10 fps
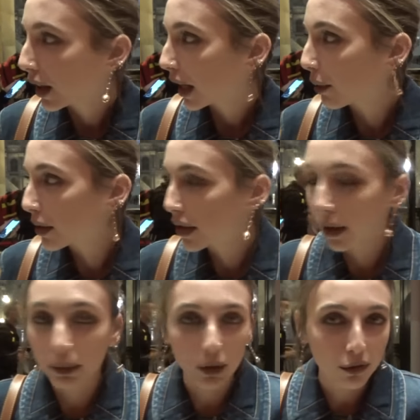It was a
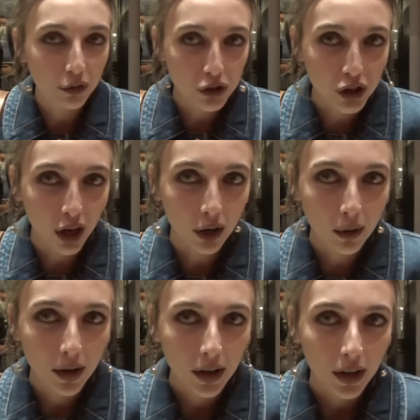beautiful show.
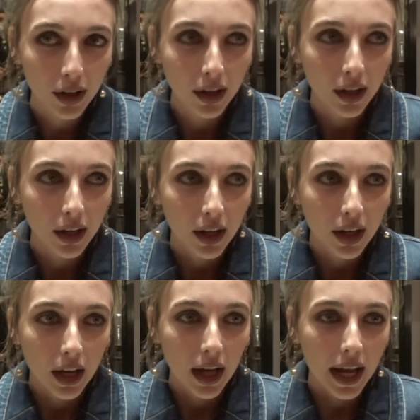
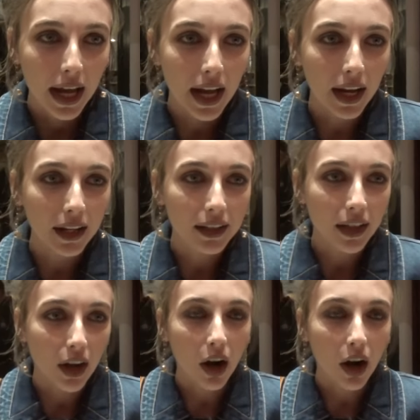And